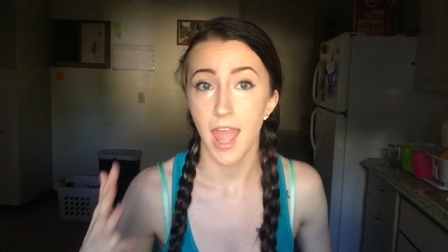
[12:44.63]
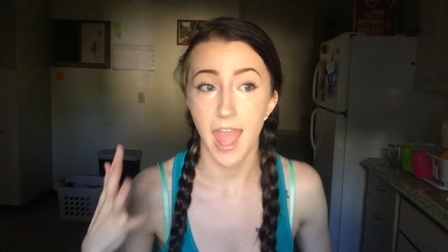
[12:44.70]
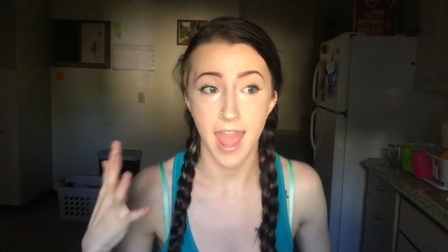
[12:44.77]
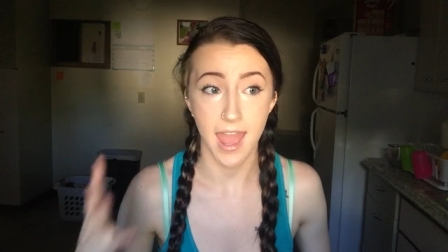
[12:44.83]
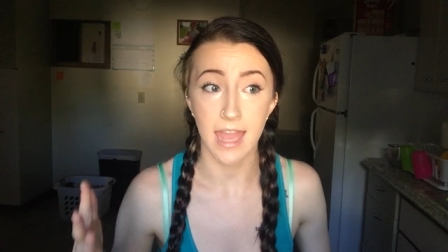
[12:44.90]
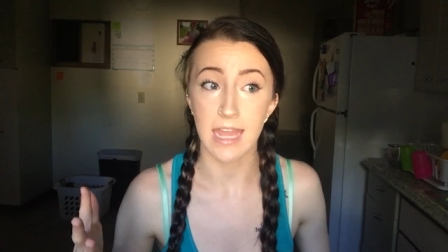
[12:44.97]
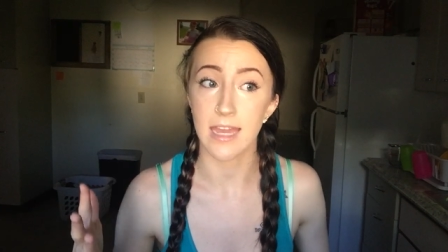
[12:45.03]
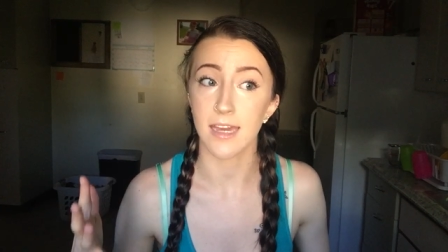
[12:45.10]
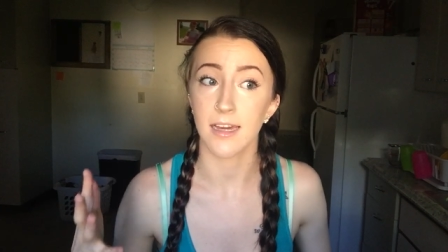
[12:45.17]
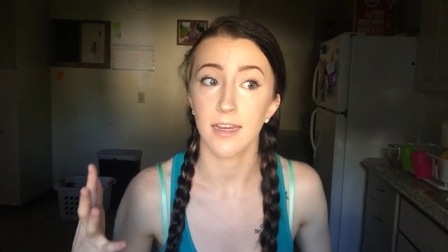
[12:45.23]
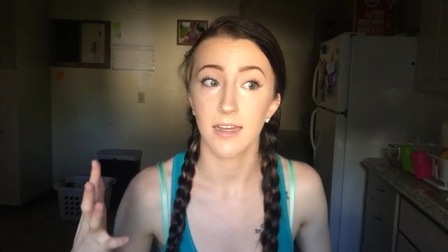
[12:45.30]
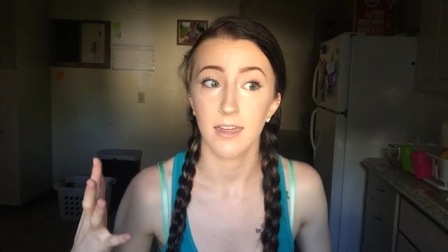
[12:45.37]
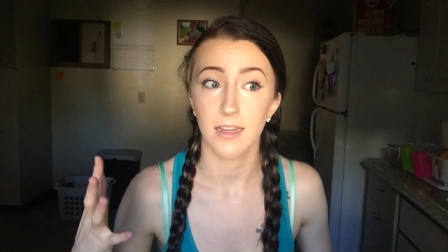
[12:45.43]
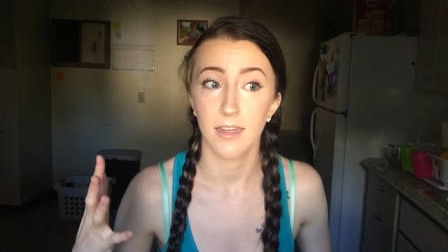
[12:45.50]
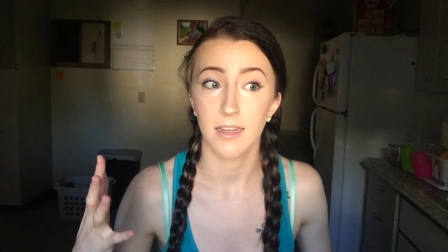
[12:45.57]
a
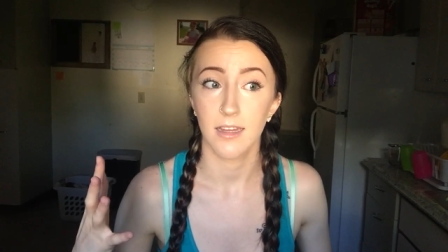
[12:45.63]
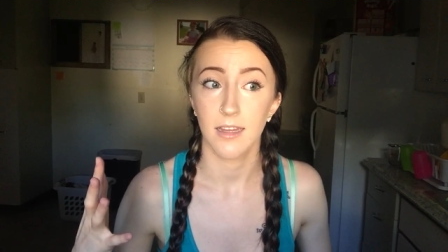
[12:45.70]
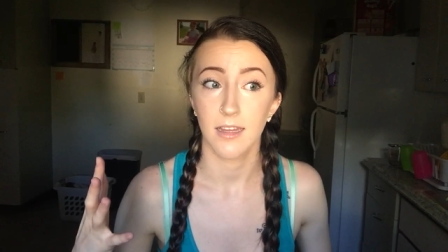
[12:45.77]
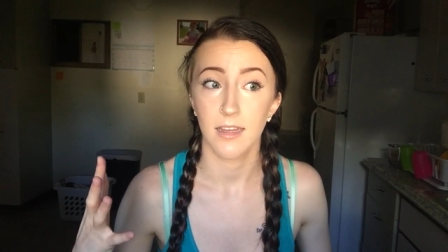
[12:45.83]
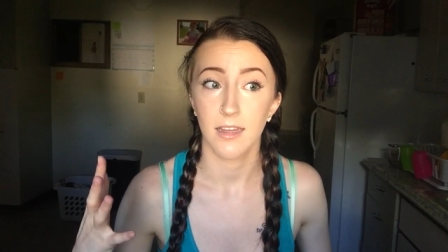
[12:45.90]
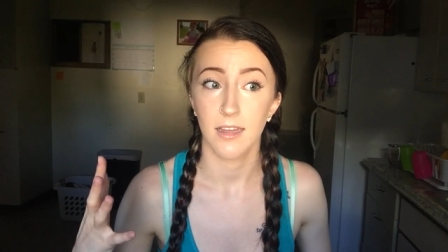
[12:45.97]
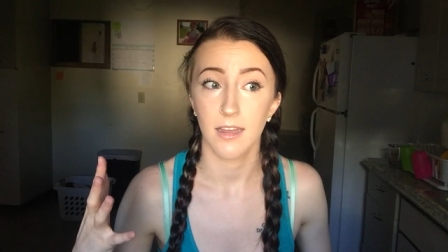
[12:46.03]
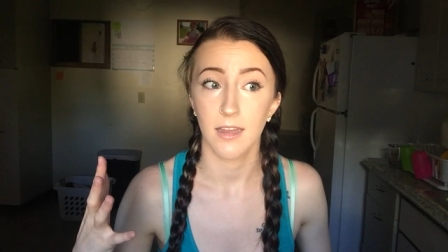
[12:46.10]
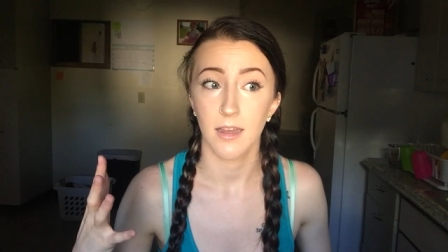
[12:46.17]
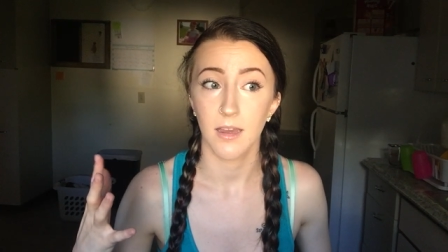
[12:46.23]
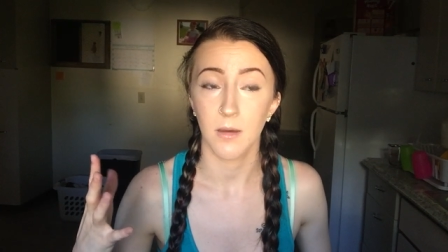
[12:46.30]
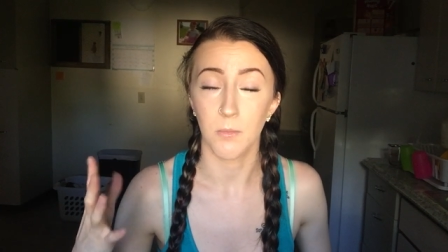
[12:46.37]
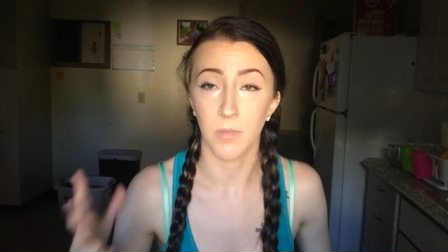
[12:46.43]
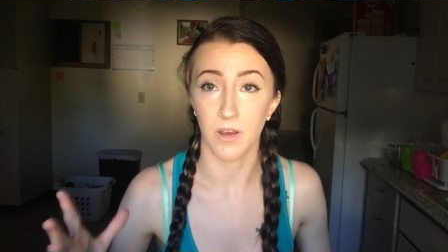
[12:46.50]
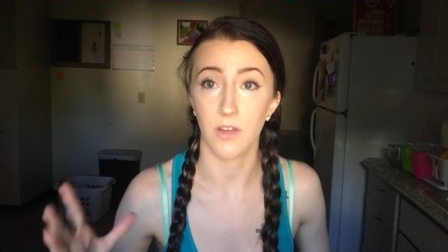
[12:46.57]

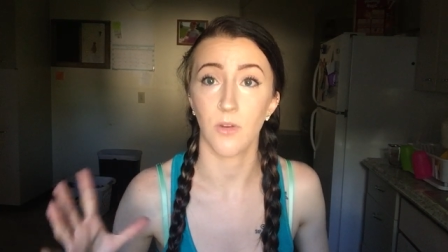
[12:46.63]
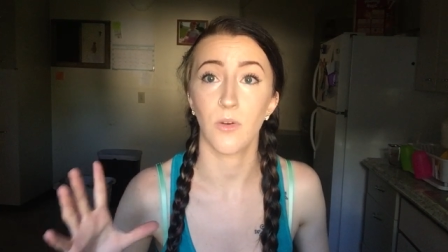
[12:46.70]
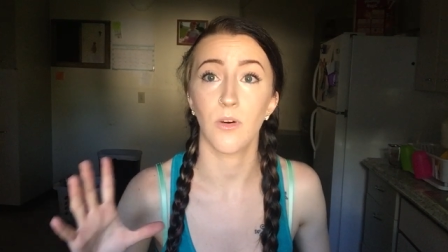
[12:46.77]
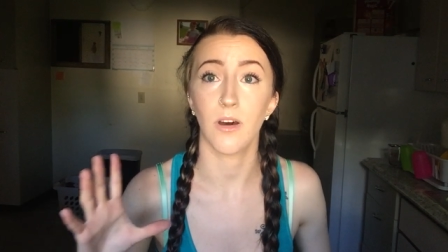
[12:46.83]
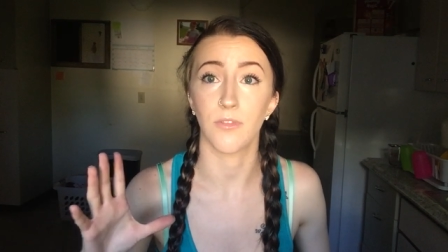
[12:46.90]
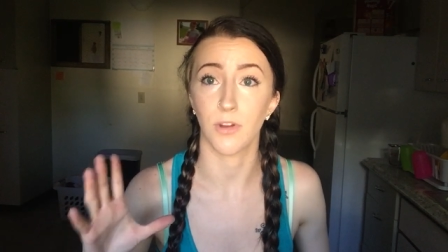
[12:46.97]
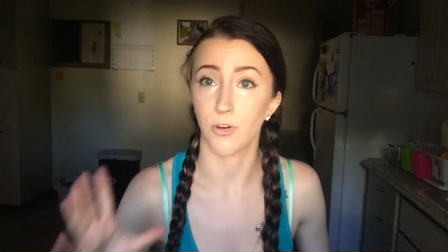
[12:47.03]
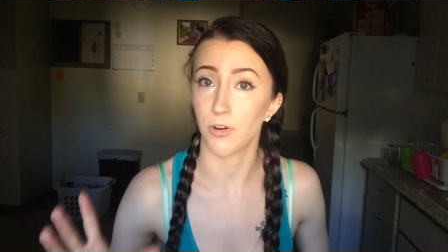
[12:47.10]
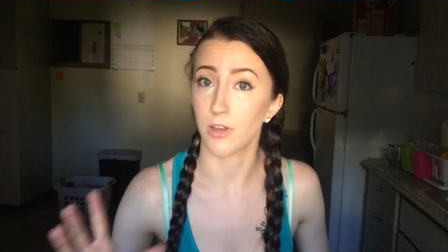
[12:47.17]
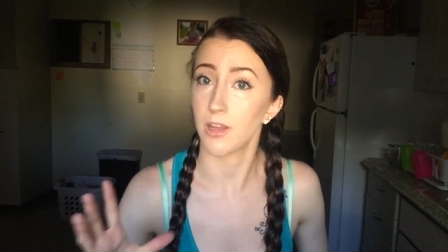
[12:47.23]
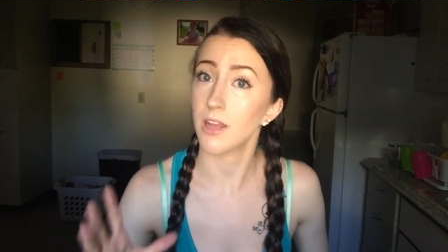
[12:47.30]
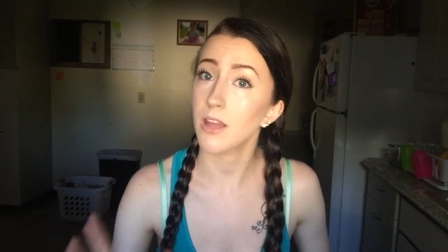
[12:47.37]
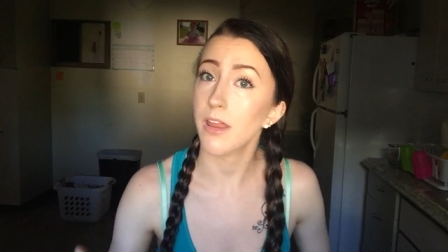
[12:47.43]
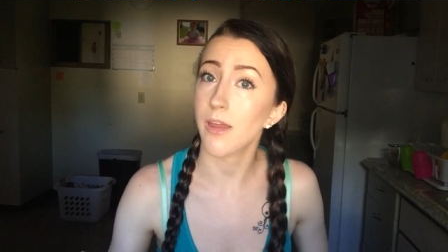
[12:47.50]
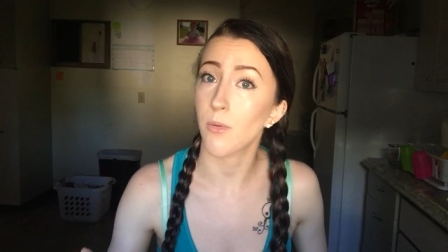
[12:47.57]
bottle of
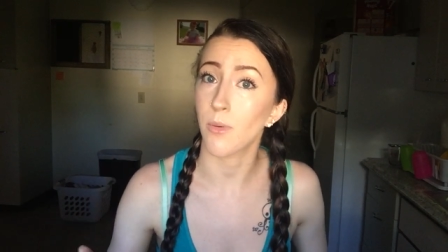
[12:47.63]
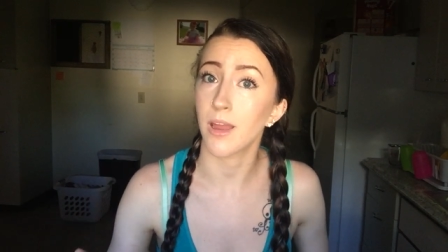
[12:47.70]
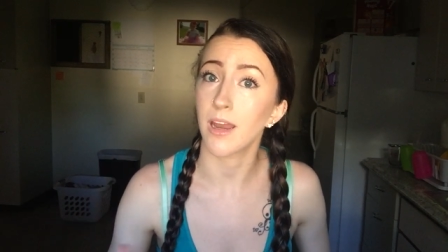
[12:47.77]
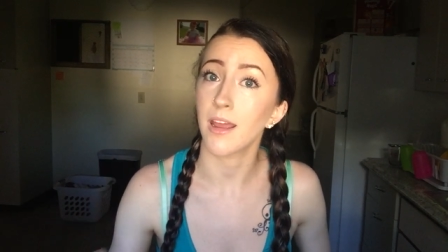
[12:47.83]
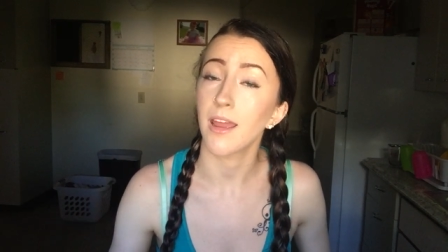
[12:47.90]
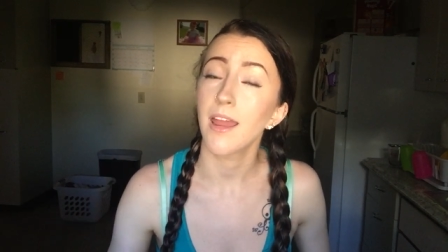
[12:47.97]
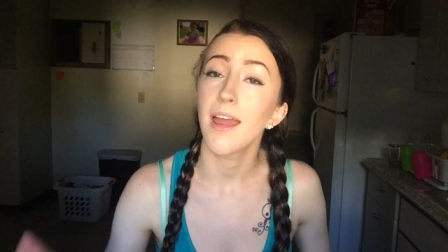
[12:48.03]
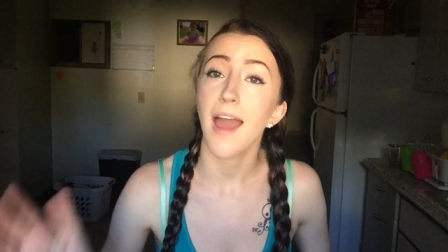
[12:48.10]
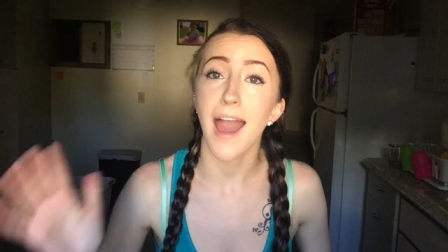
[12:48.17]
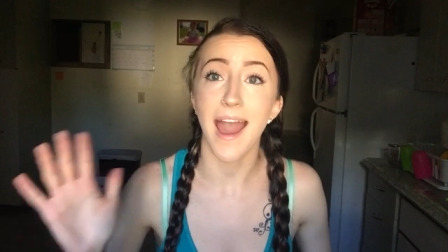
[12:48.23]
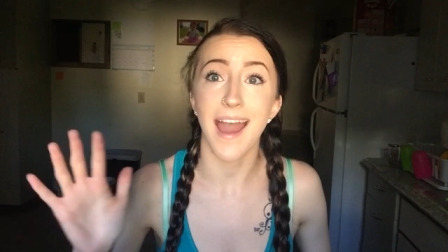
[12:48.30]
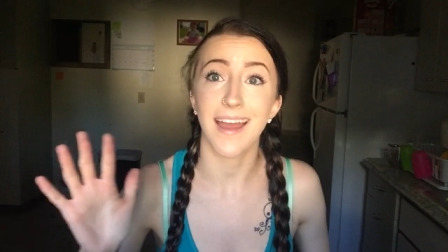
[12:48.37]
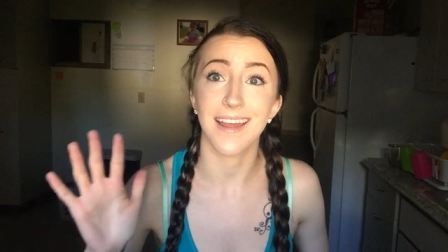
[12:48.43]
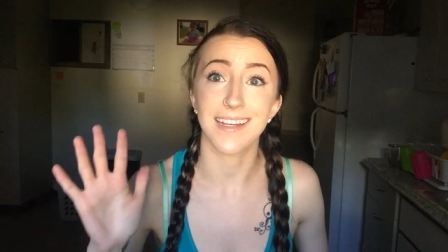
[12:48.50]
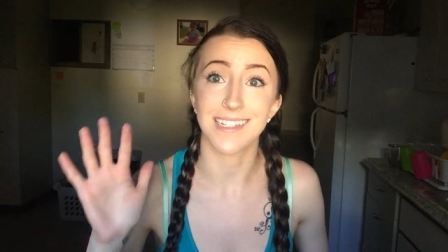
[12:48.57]
acrylic liquid
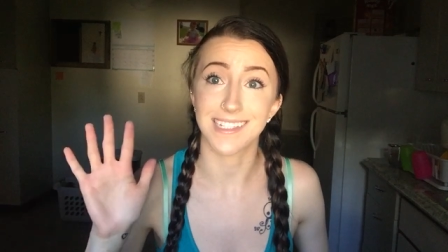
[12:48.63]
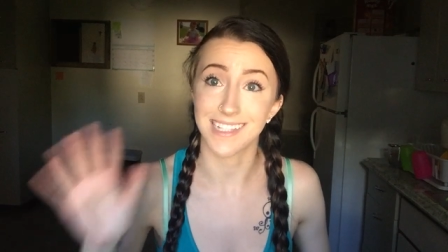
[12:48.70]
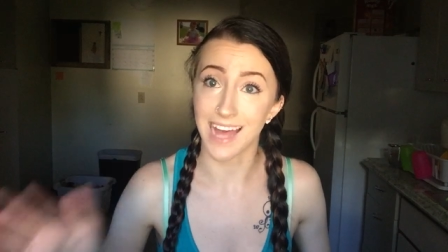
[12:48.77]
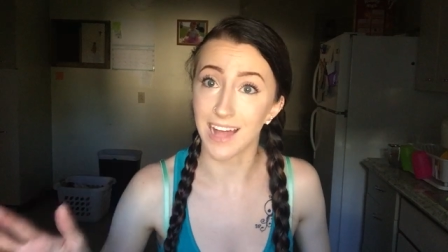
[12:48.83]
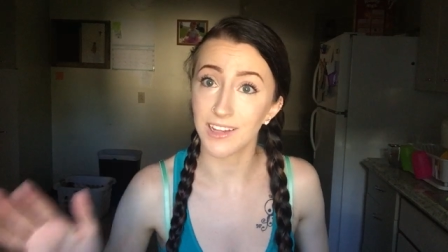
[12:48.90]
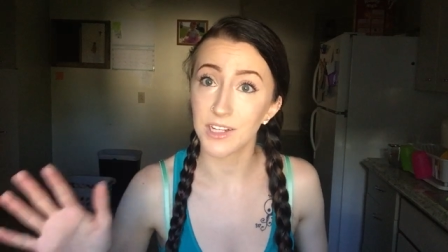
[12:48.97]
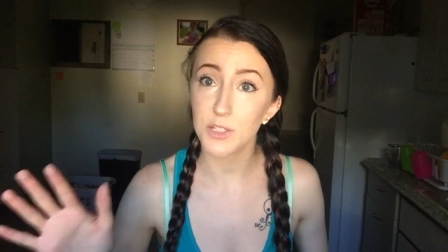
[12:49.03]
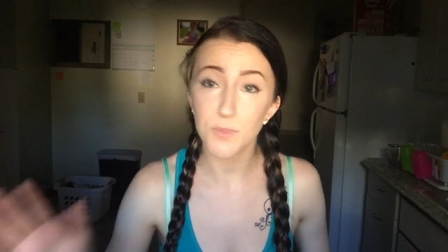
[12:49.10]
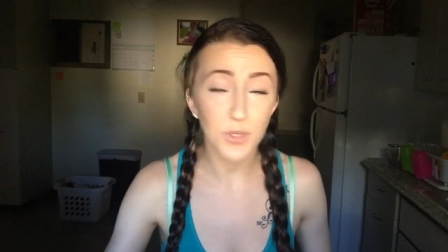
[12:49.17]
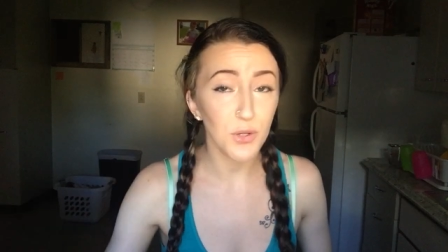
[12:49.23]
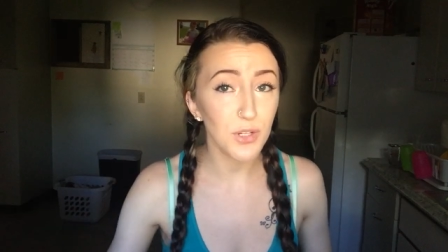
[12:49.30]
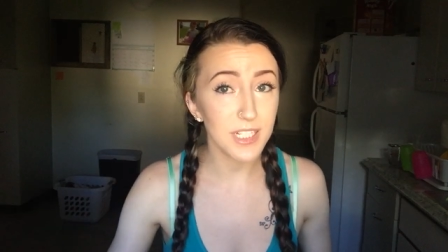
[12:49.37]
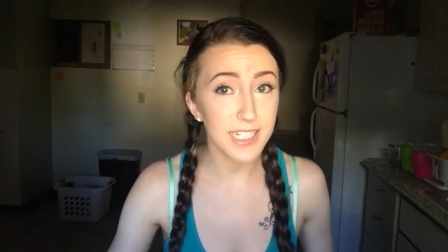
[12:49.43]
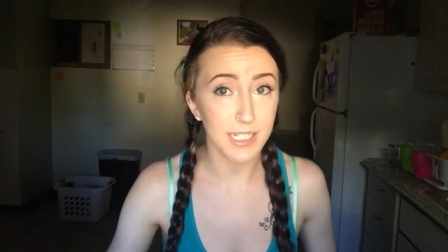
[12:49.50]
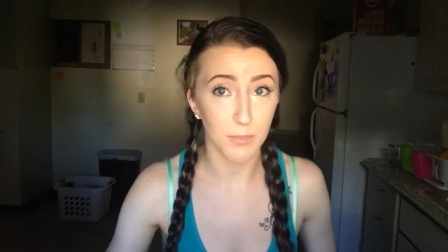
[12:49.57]
at a Sally's
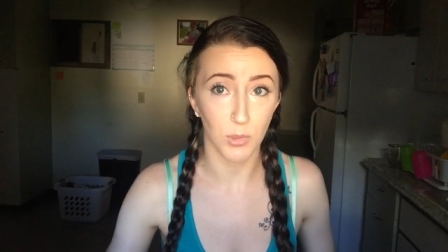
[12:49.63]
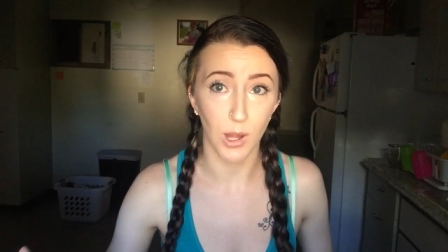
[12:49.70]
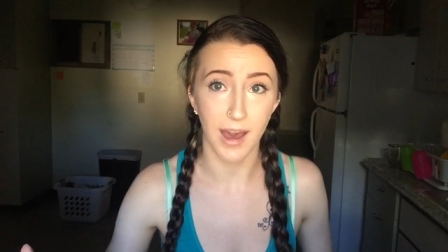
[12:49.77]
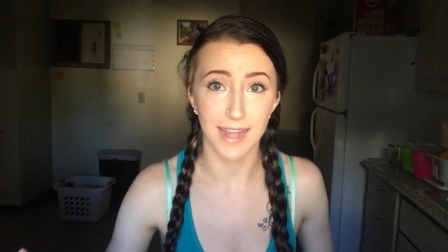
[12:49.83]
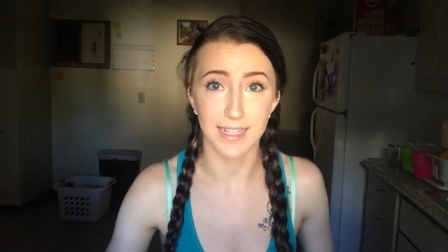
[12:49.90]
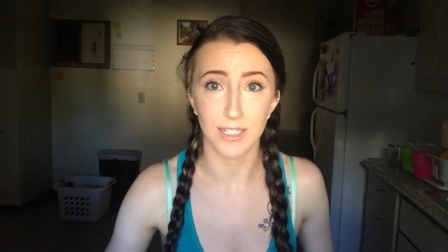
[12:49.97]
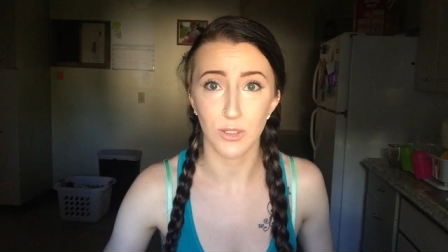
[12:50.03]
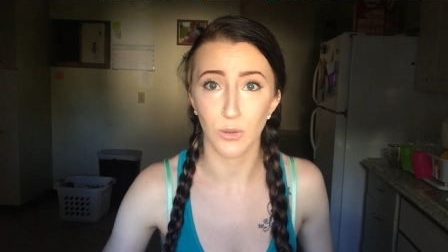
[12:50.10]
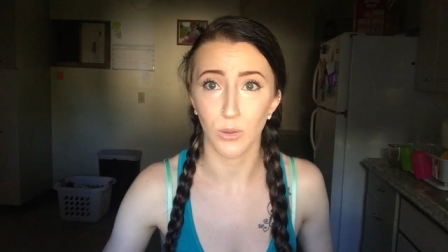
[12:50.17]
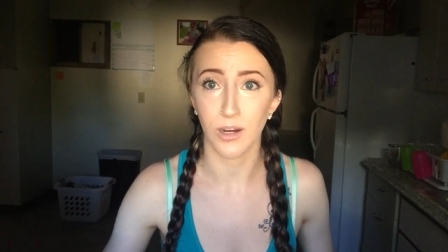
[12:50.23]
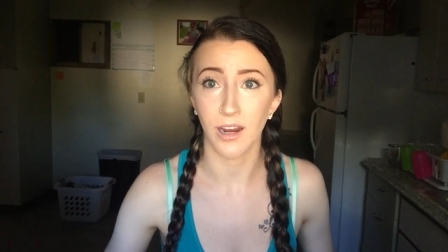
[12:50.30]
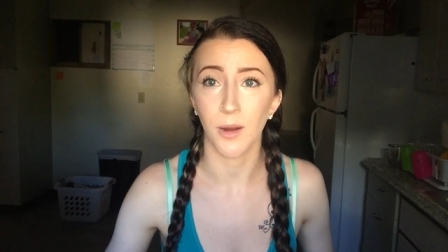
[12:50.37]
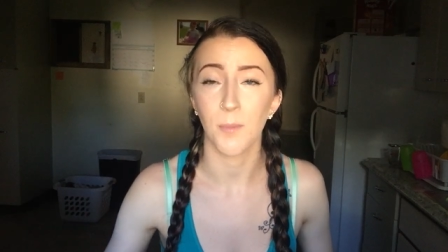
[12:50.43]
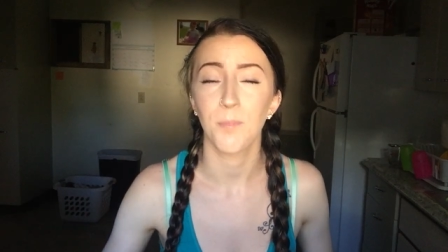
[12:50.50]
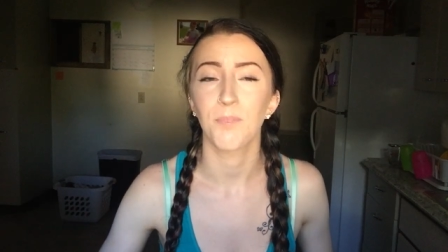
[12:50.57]
Beauty Supply
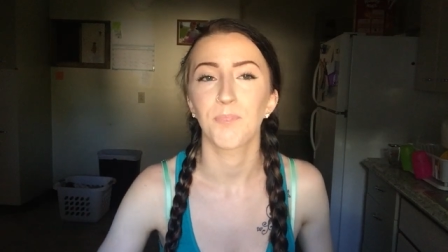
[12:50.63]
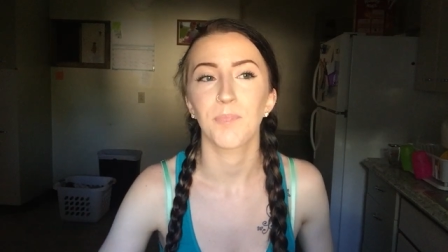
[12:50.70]
store,